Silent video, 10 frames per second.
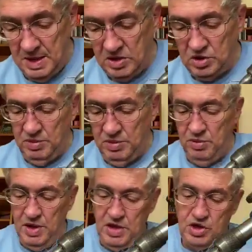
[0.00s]
it's going to be
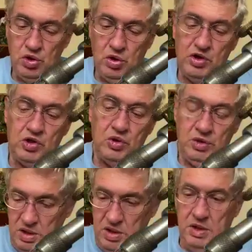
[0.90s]
really short. So
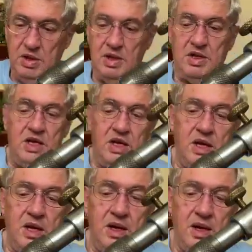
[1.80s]
I'm going to
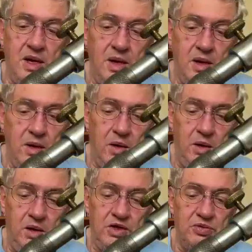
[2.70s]
take
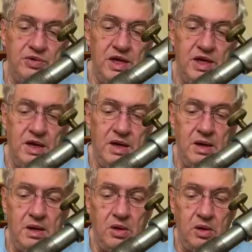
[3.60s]
all these really
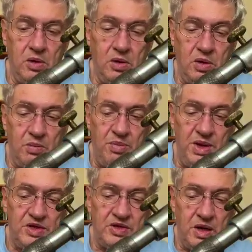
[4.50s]
long
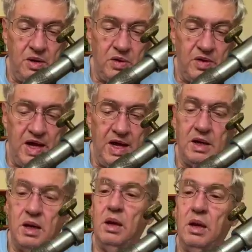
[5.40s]
bits out of that
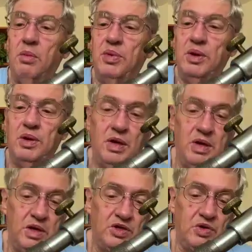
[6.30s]
clump.
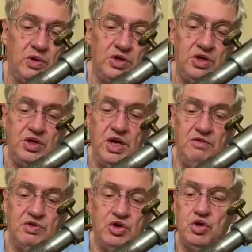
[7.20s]
So I just
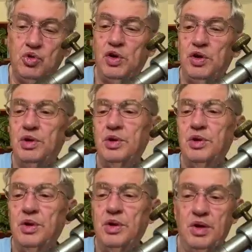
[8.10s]
have short
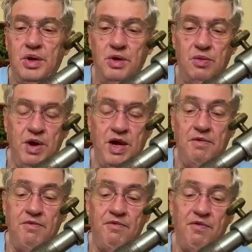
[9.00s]

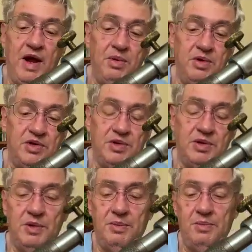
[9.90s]
red fibers.